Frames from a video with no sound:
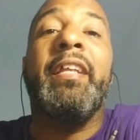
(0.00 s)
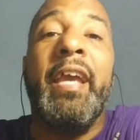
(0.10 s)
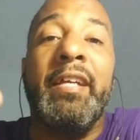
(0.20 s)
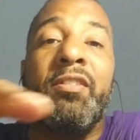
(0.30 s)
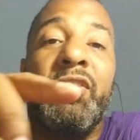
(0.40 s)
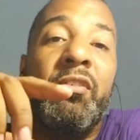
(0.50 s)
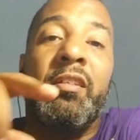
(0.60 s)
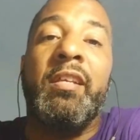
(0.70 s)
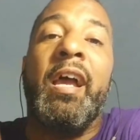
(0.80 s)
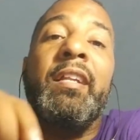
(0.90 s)
Kanter,
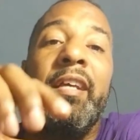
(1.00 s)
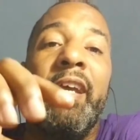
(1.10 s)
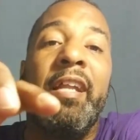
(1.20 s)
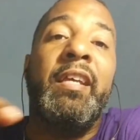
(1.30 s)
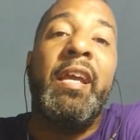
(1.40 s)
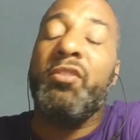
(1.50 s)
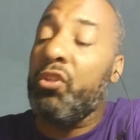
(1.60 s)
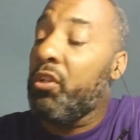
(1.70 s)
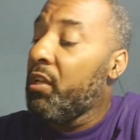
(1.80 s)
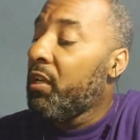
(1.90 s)
exactly, and Kanter.
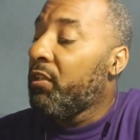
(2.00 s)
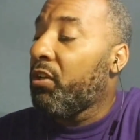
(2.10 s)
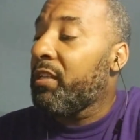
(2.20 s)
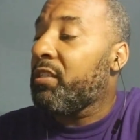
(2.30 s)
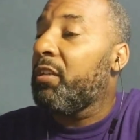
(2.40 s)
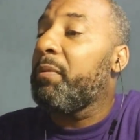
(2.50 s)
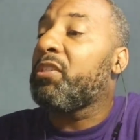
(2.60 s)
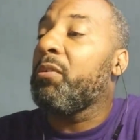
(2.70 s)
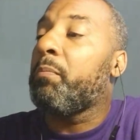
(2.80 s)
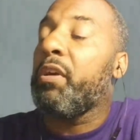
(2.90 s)
There's going to be
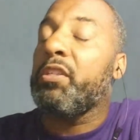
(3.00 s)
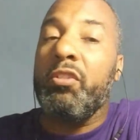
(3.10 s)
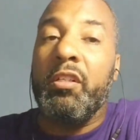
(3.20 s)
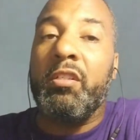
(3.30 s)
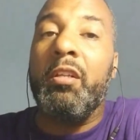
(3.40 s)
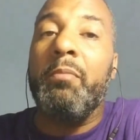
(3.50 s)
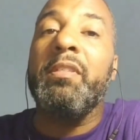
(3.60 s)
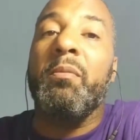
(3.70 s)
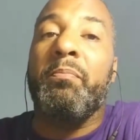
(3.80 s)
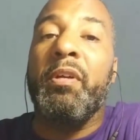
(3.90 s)
some pressure. There's going to be
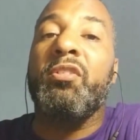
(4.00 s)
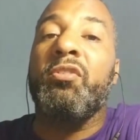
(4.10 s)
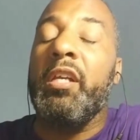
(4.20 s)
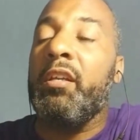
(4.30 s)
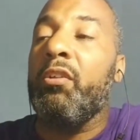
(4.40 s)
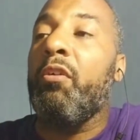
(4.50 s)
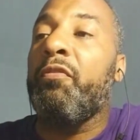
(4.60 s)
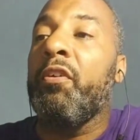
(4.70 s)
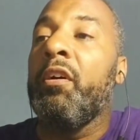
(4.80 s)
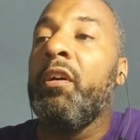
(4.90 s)
some pressure taken off
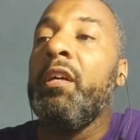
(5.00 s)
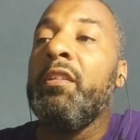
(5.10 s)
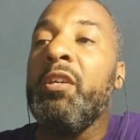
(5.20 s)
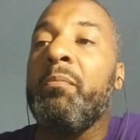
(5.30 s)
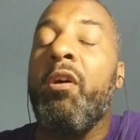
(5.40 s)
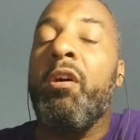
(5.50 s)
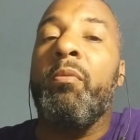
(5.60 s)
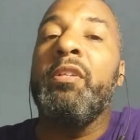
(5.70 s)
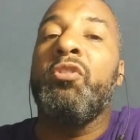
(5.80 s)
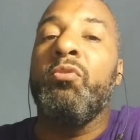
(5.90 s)
of Tim Hardaway
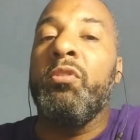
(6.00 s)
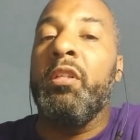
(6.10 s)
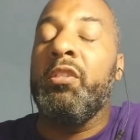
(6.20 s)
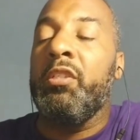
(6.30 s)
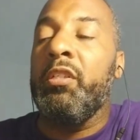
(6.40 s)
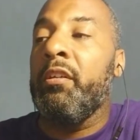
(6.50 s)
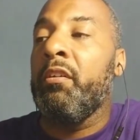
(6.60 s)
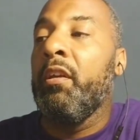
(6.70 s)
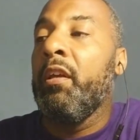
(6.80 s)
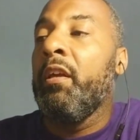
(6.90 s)
Jr. this year.
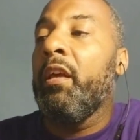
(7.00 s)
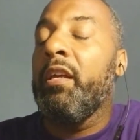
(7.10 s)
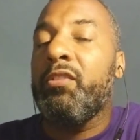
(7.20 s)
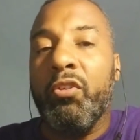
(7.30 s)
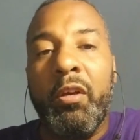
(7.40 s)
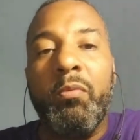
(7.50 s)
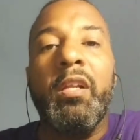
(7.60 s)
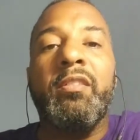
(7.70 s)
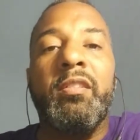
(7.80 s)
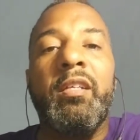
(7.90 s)
And so then
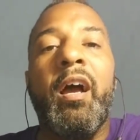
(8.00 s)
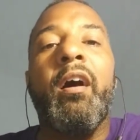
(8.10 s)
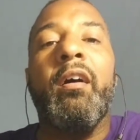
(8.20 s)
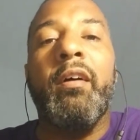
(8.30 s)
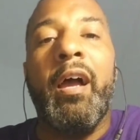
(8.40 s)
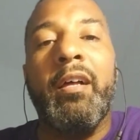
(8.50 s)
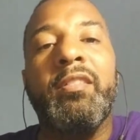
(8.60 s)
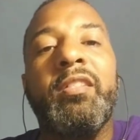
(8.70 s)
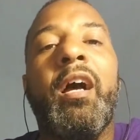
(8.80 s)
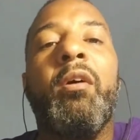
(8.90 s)
let's see how
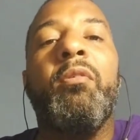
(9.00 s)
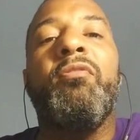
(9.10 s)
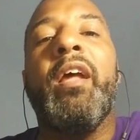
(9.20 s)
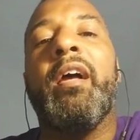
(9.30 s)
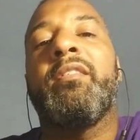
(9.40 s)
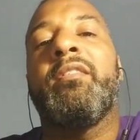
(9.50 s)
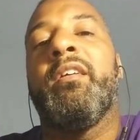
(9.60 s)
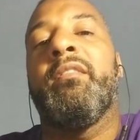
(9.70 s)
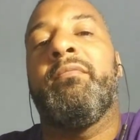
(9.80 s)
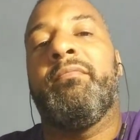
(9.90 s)
it reacts
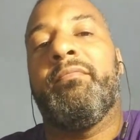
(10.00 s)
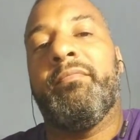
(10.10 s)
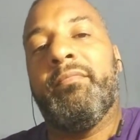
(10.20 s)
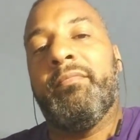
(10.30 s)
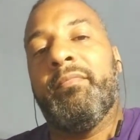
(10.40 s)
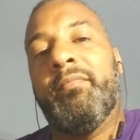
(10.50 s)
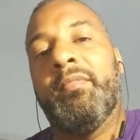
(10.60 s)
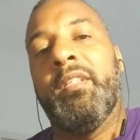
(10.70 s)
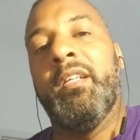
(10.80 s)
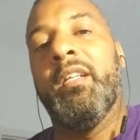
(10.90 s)
then.
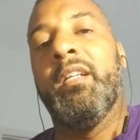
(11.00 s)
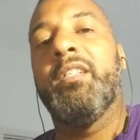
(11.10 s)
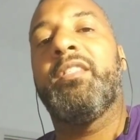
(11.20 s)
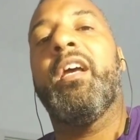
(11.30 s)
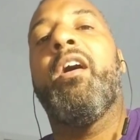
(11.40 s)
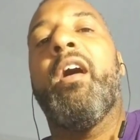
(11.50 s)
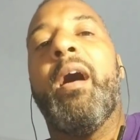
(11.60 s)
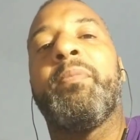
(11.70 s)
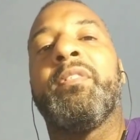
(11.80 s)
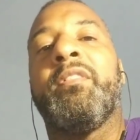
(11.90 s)
Let's see how it
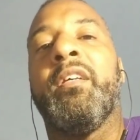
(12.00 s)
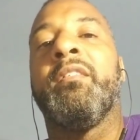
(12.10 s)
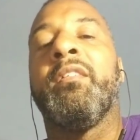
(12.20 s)
happens then.